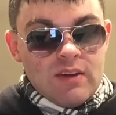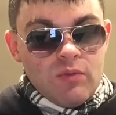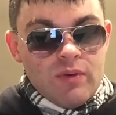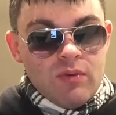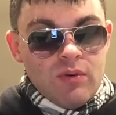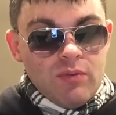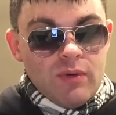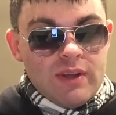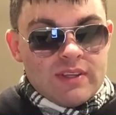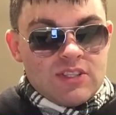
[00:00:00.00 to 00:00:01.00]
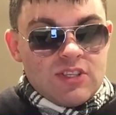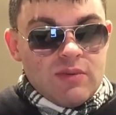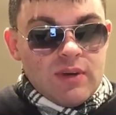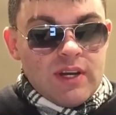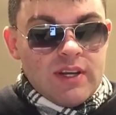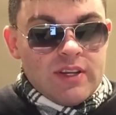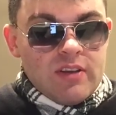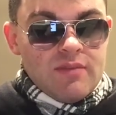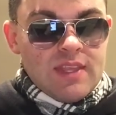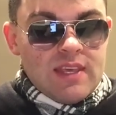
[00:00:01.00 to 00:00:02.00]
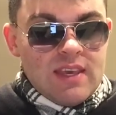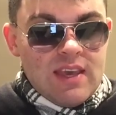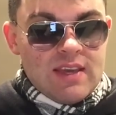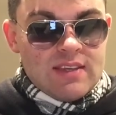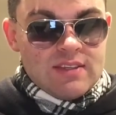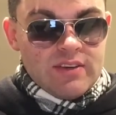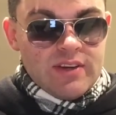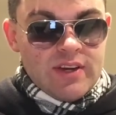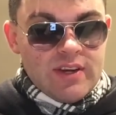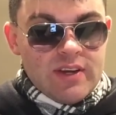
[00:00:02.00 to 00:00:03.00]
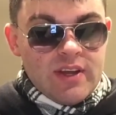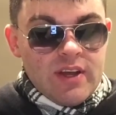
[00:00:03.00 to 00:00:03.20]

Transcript: we've all worked so hard over the years on our